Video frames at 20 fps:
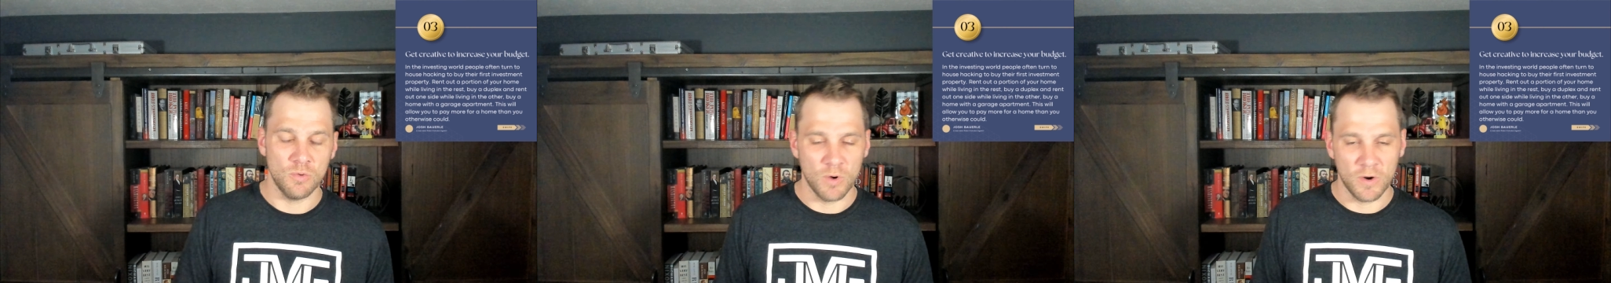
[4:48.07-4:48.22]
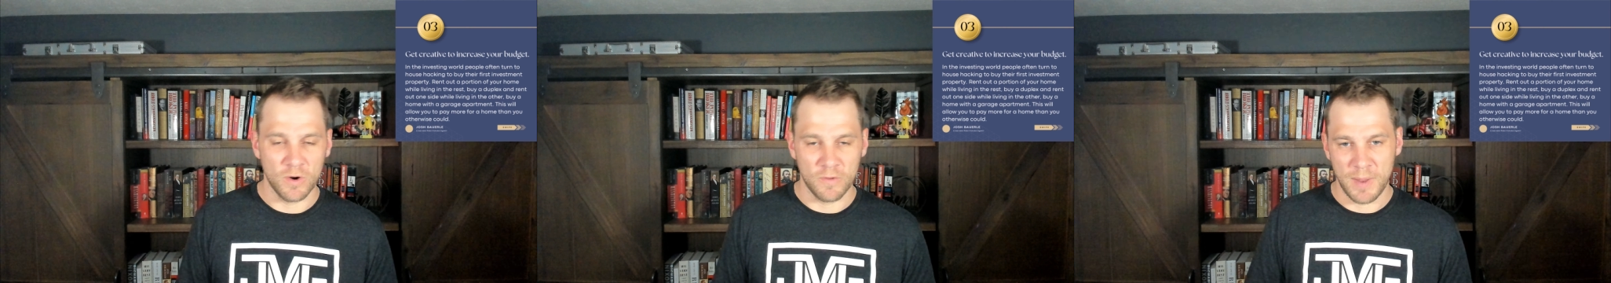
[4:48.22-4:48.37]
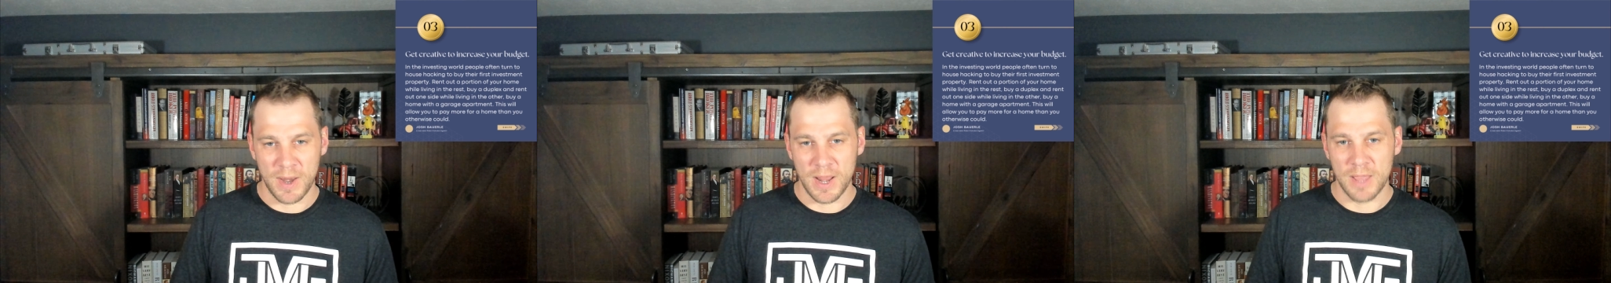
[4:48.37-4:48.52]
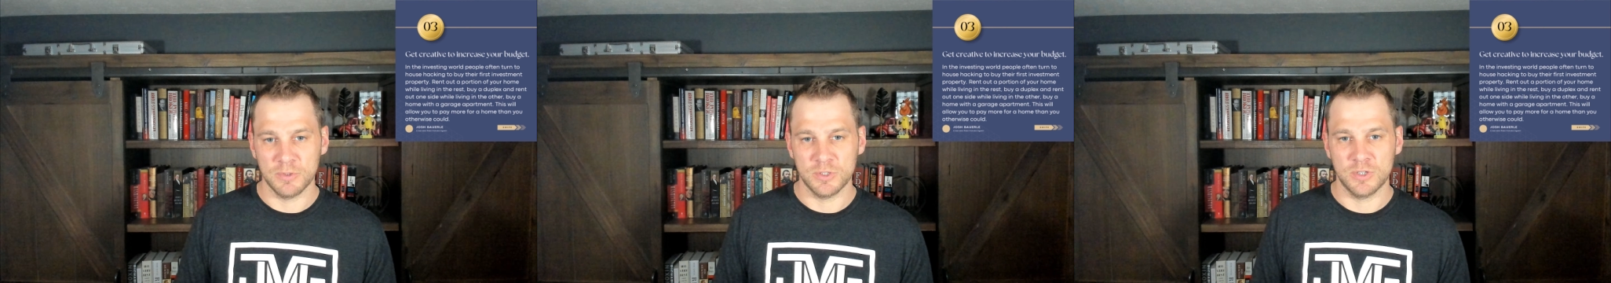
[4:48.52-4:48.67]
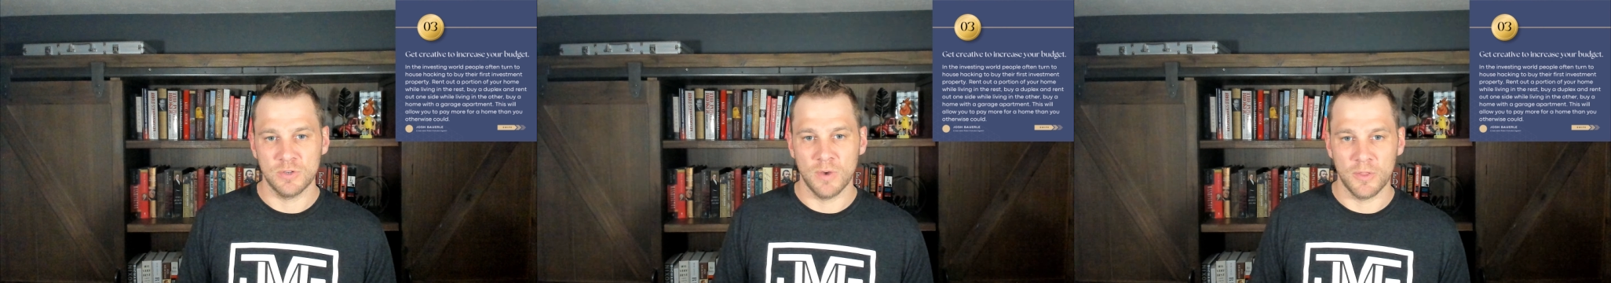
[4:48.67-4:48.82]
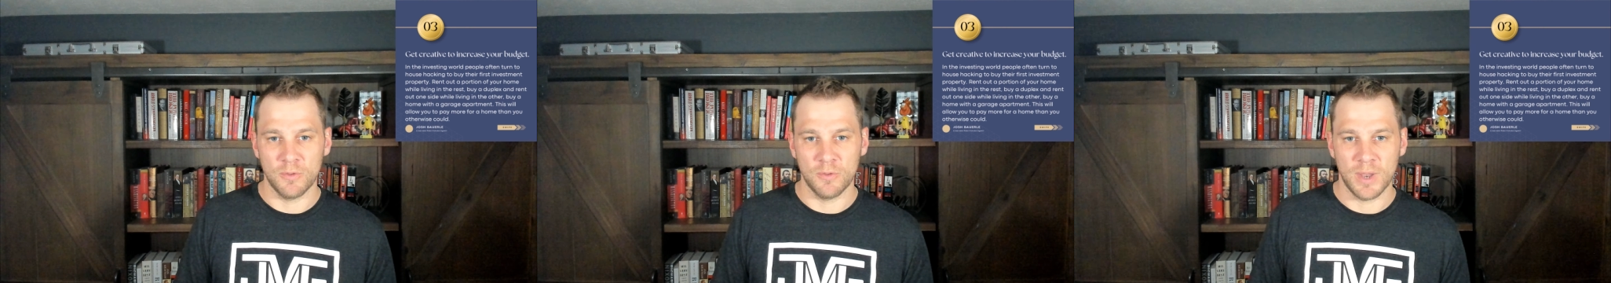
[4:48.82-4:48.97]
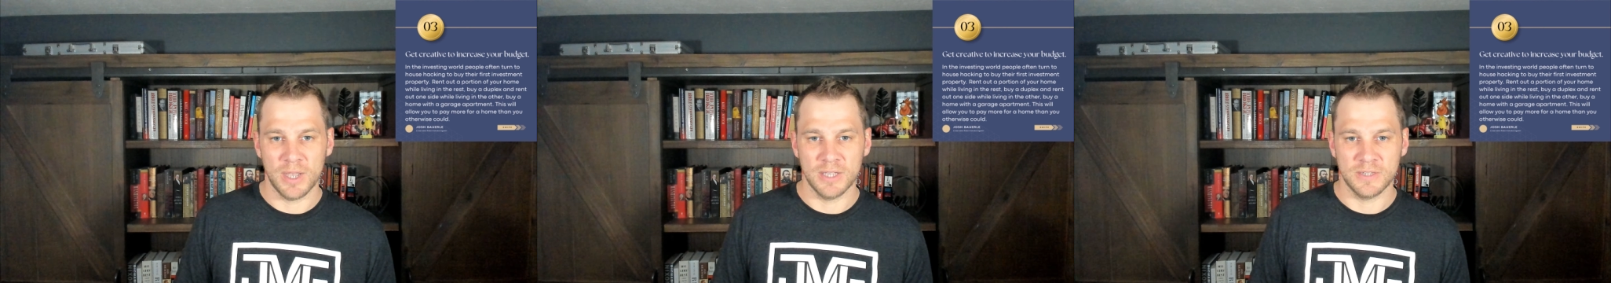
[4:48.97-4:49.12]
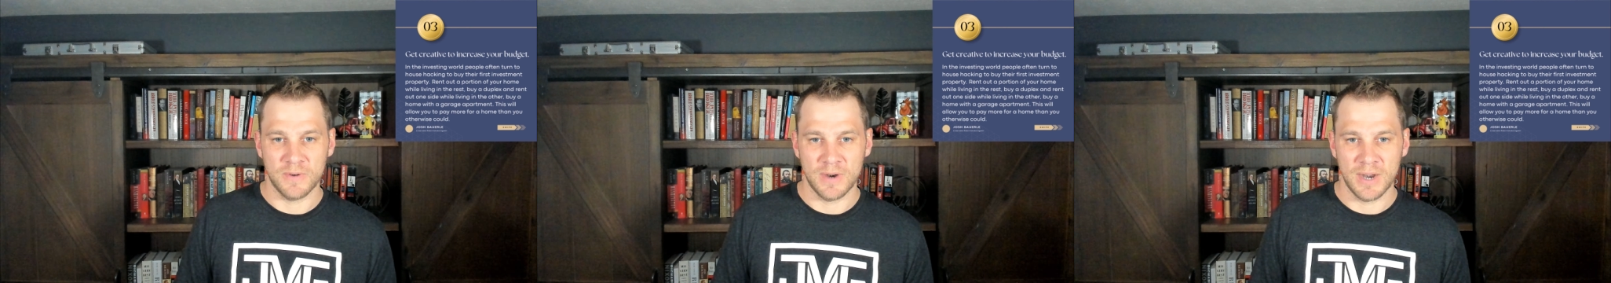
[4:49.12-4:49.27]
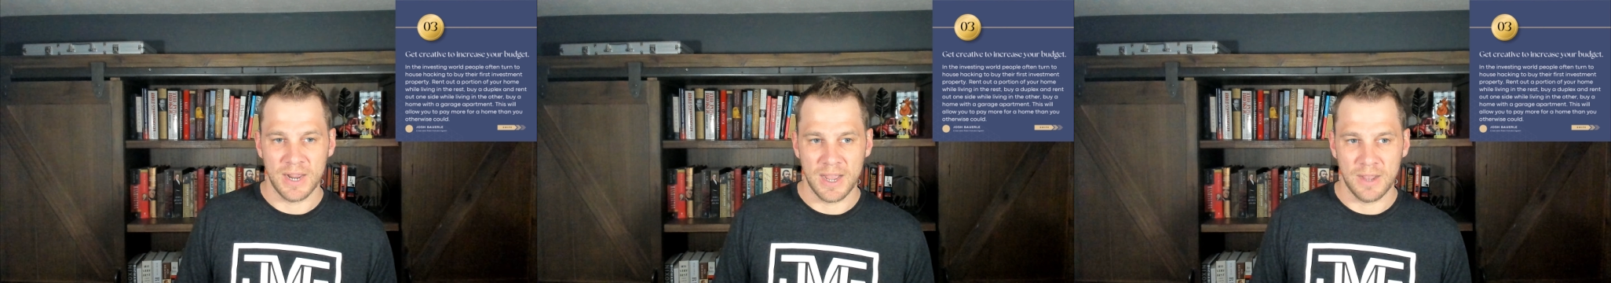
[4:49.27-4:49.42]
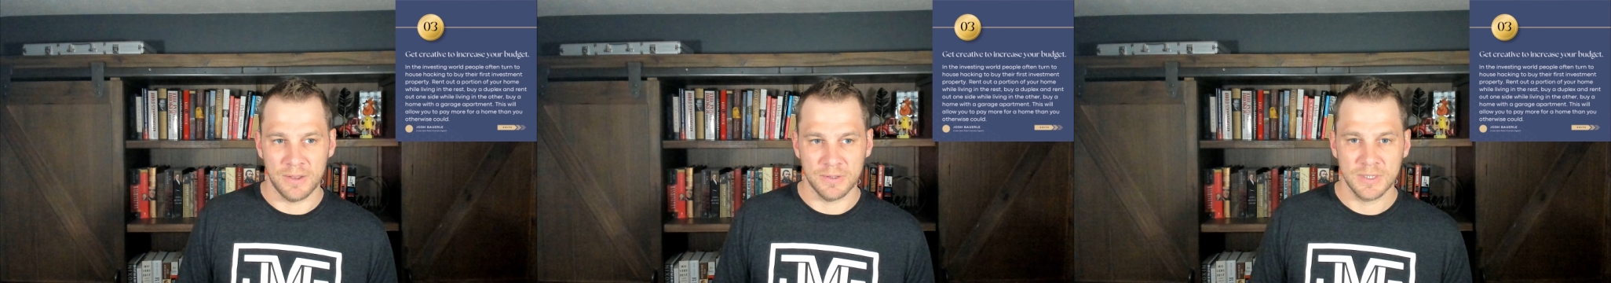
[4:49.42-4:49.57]
would have been able to otherwise for a
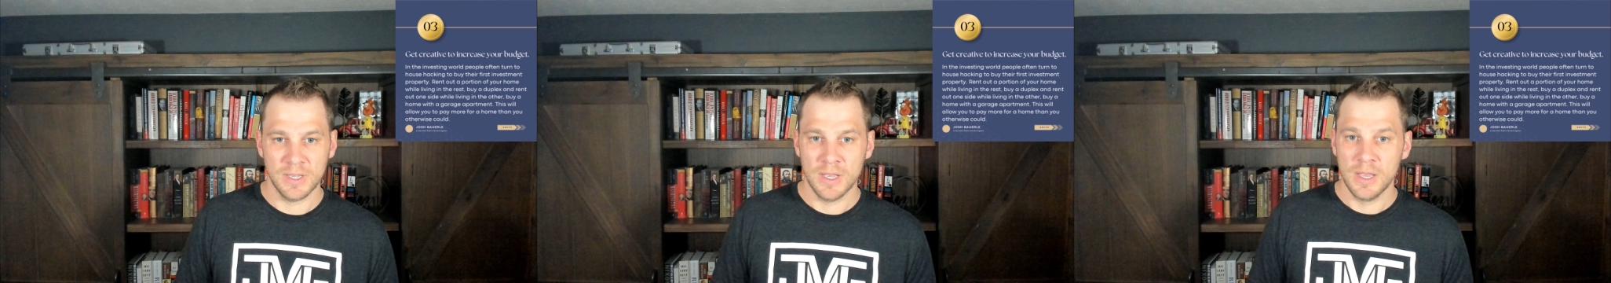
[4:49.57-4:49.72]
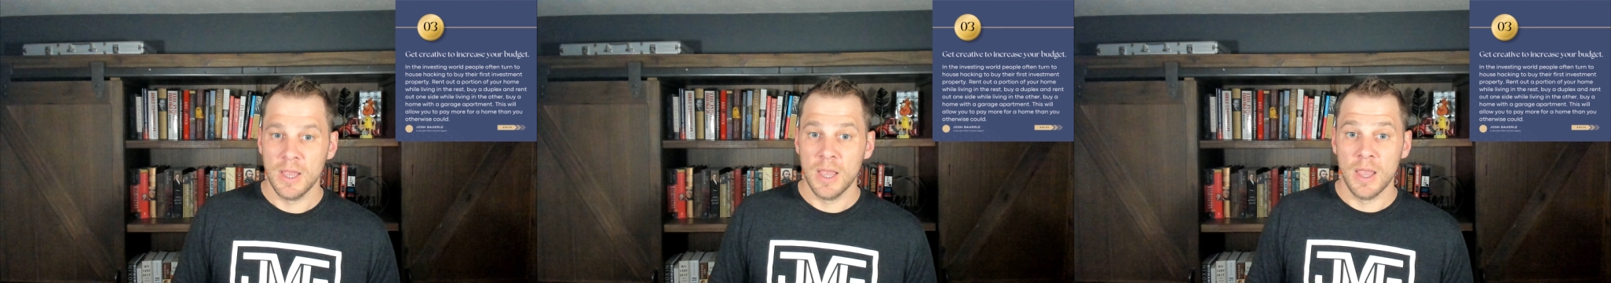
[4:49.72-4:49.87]
house.